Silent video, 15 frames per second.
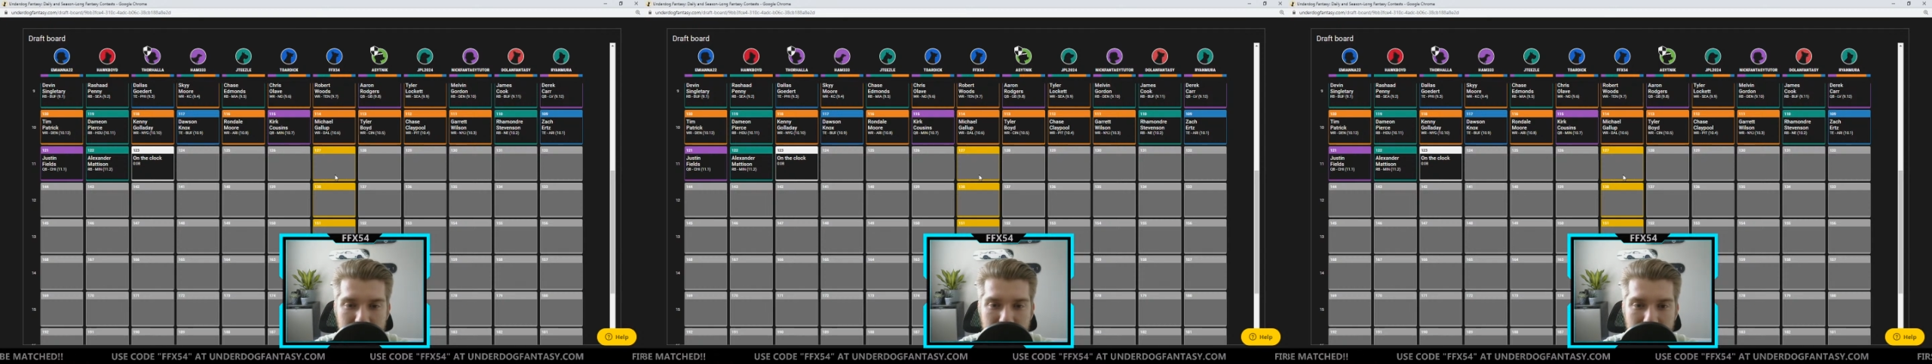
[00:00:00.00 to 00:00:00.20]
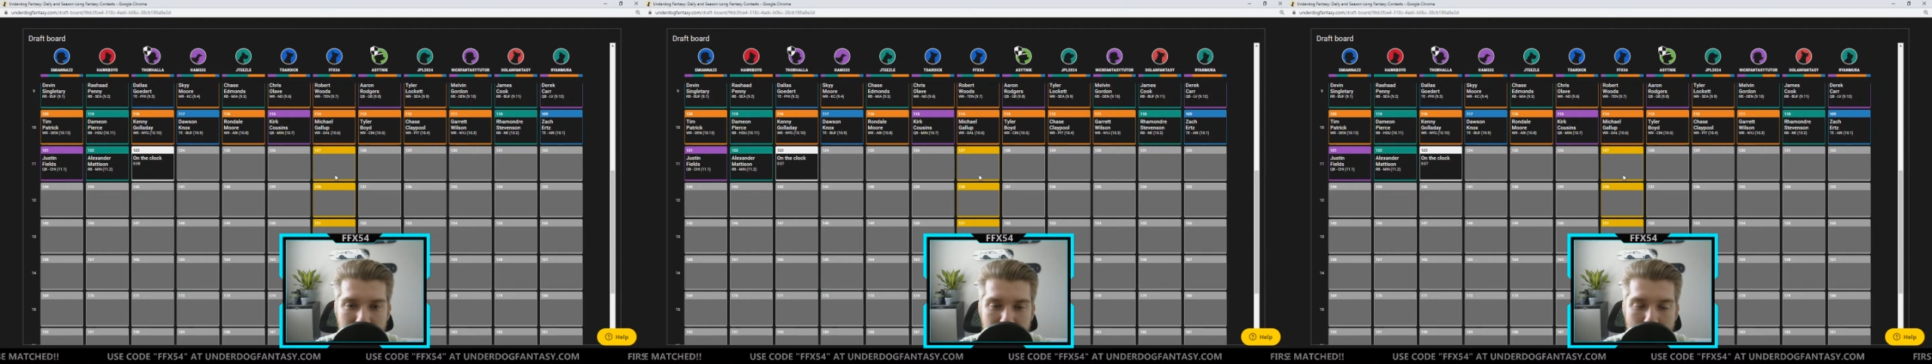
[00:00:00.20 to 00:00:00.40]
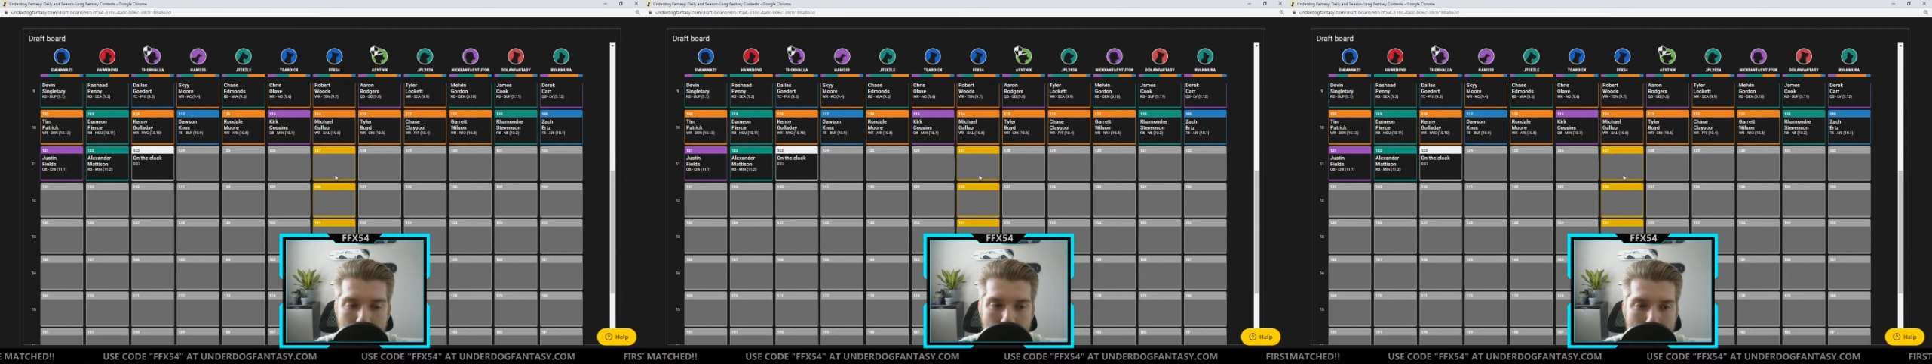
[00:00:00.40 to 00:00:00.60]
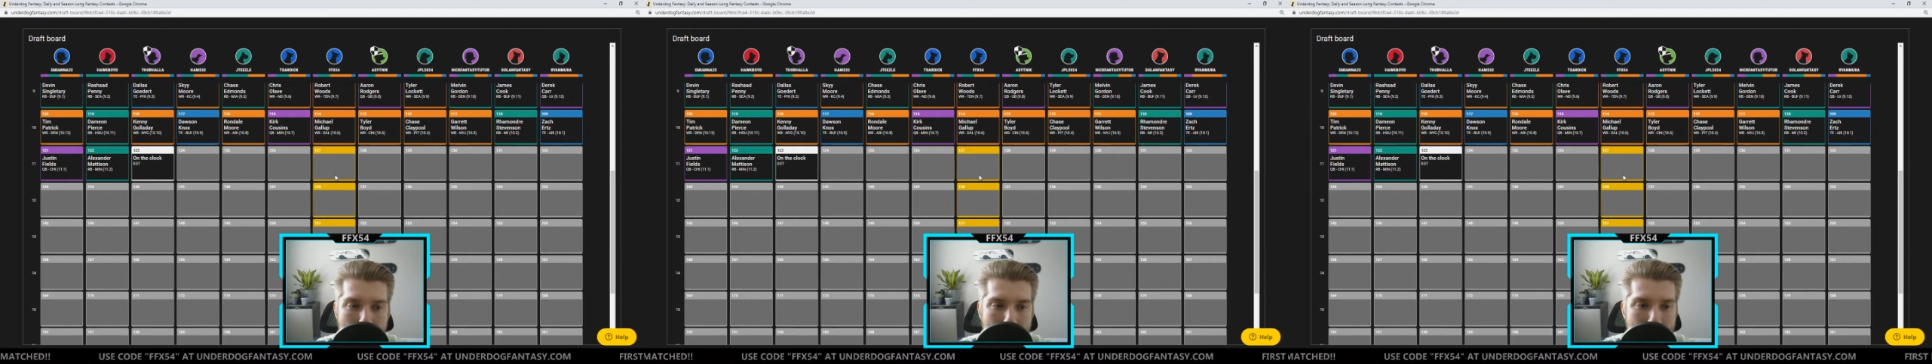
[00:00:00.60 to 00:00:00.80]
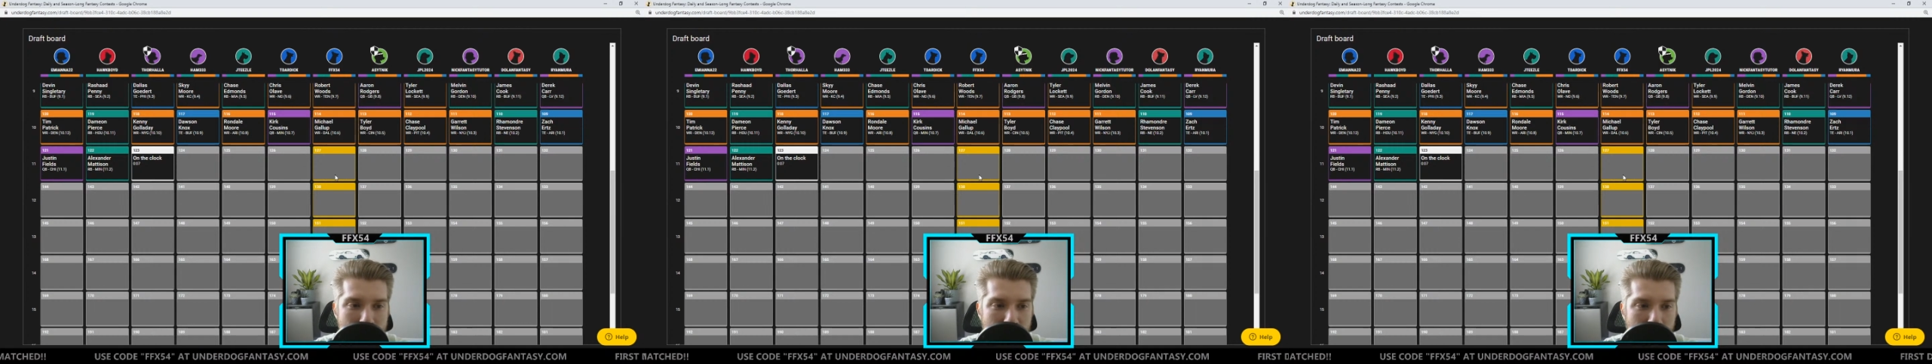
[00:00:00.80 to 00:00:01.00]
that
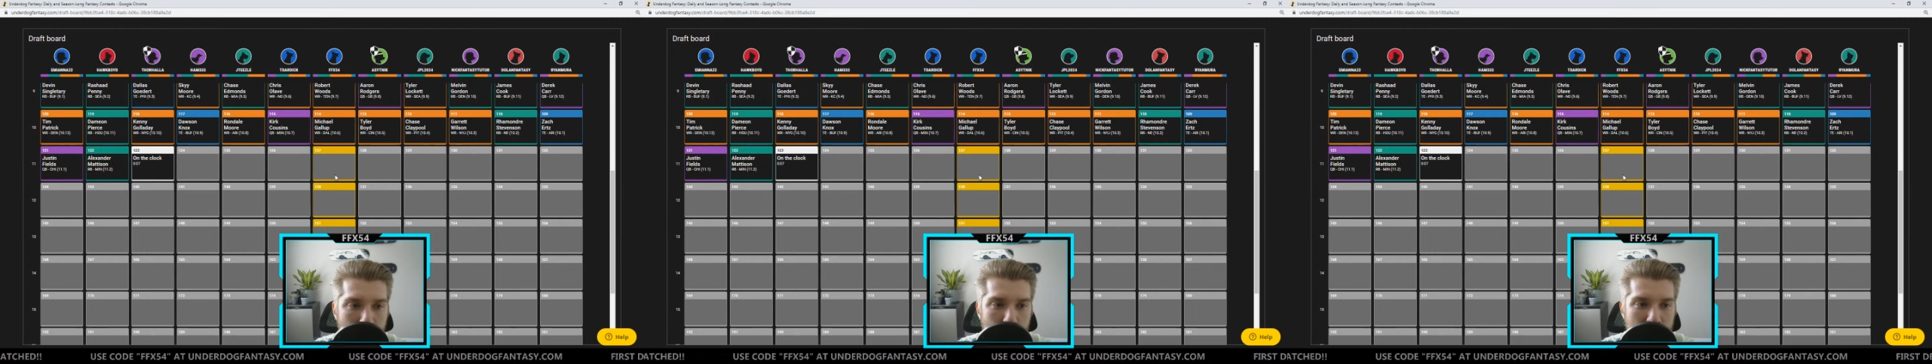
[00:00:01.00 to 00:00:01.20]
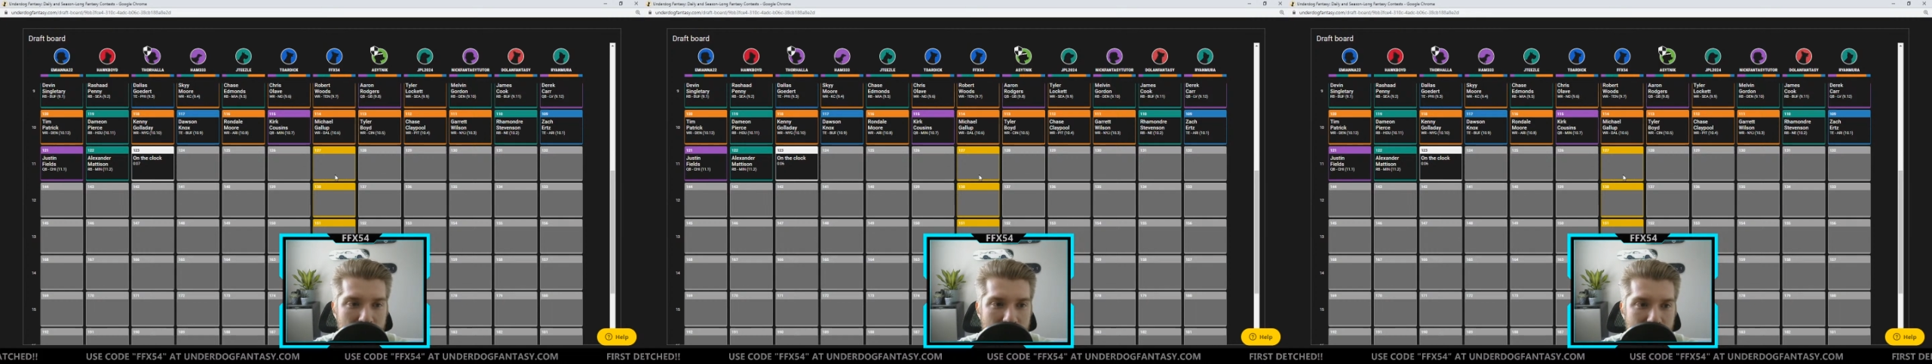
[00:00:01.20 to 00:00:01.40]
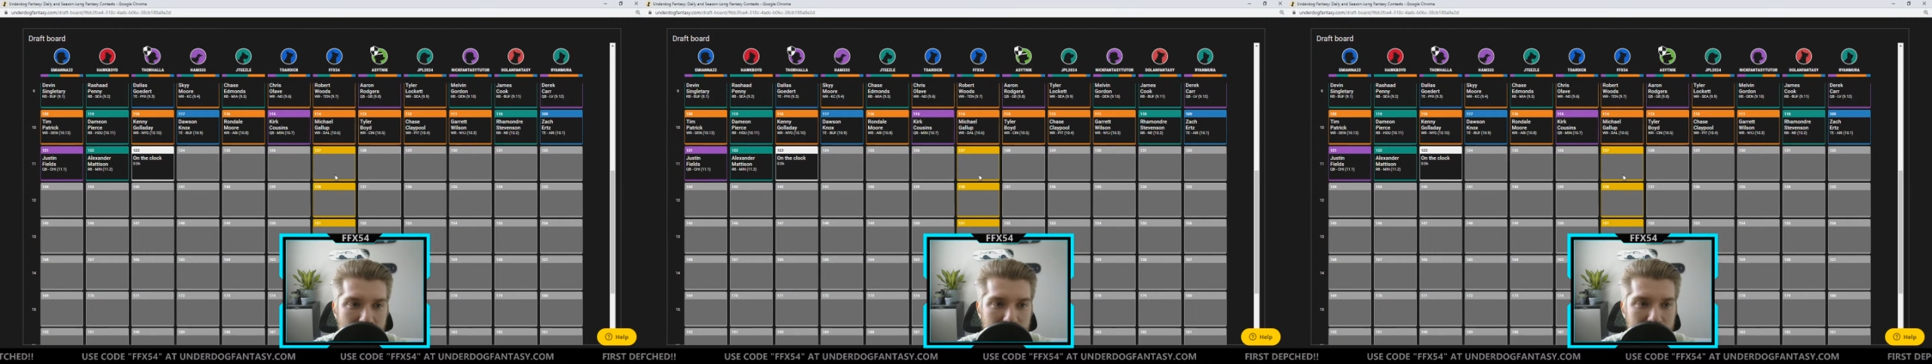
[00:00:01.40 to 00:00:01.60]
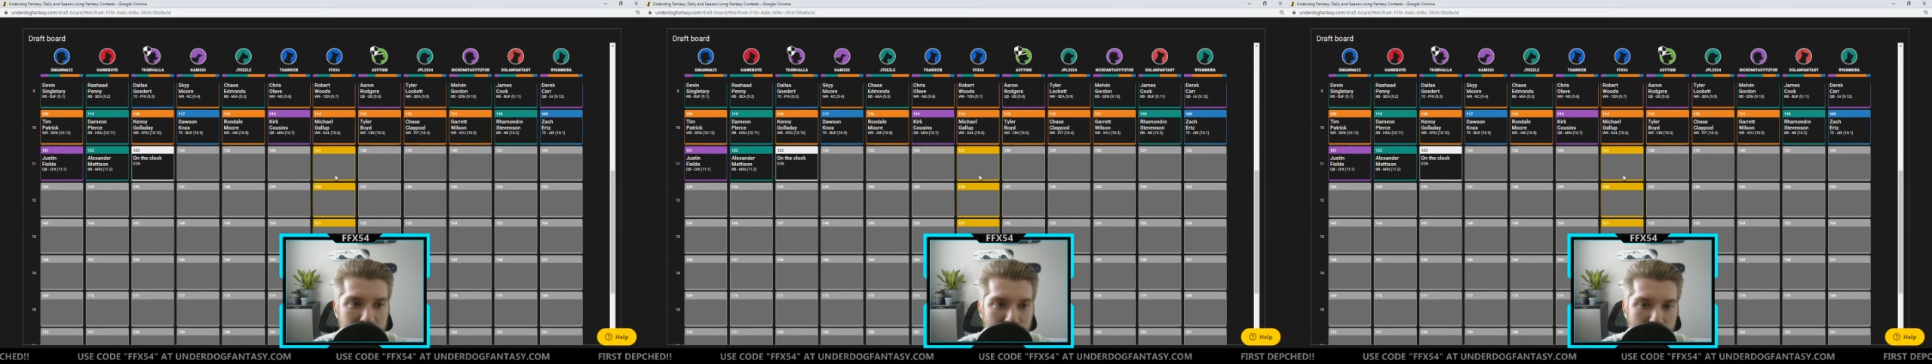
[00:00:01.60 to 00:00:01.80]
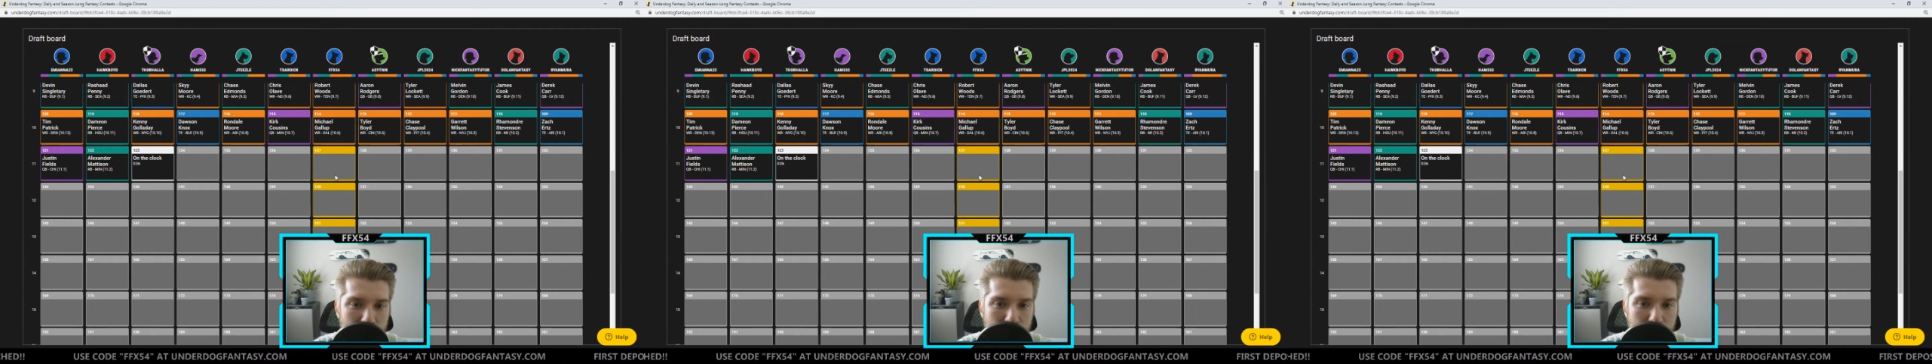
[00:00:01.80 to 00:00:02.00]
we have a
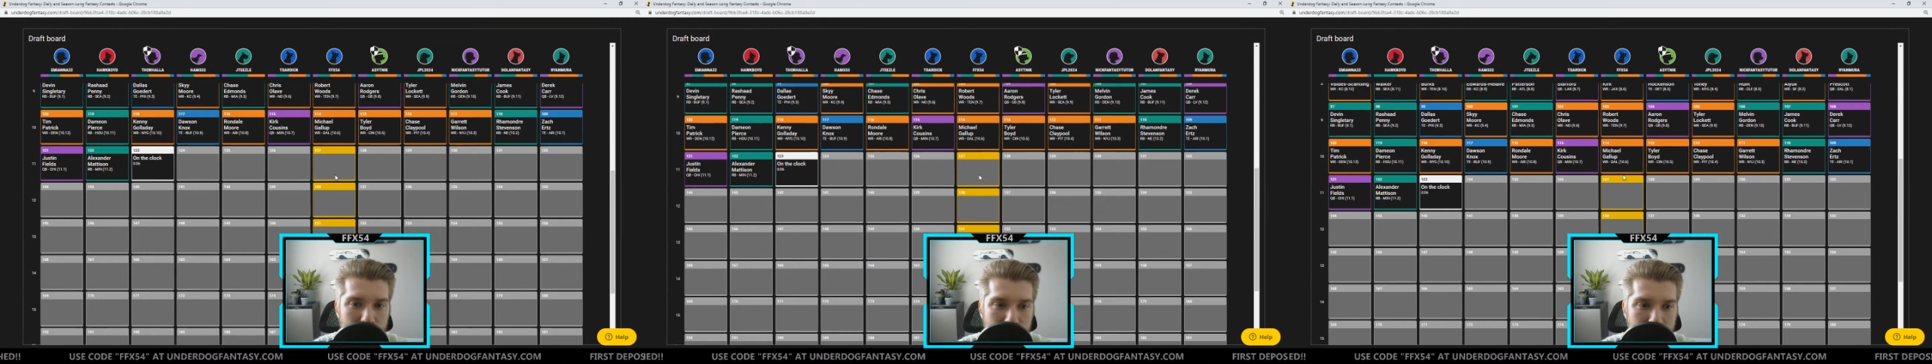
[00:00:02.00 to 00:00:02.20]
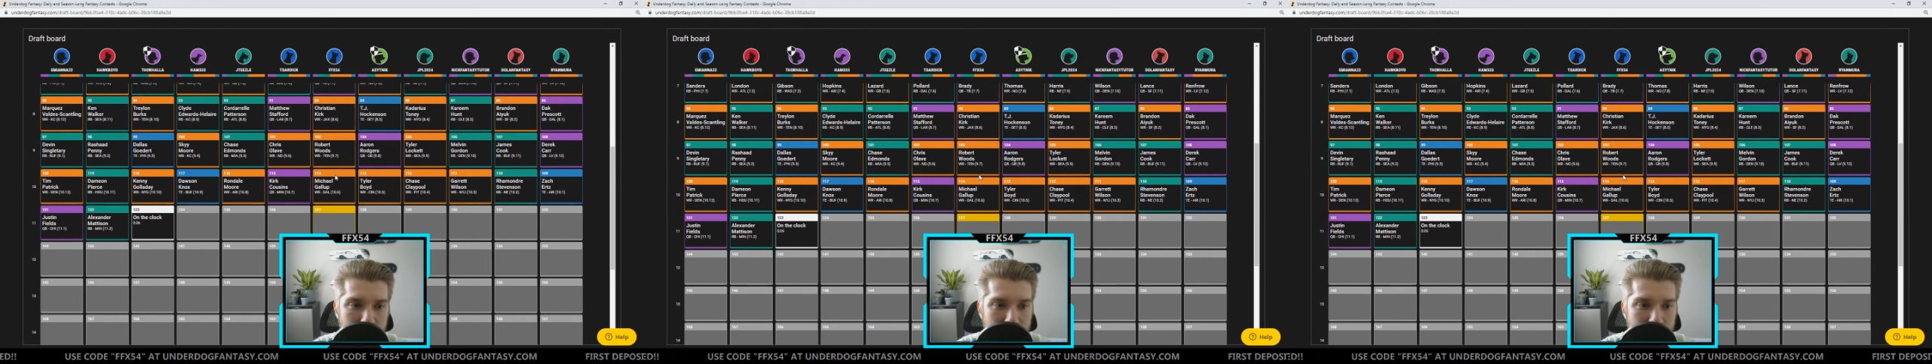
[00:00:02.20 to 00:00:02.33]
little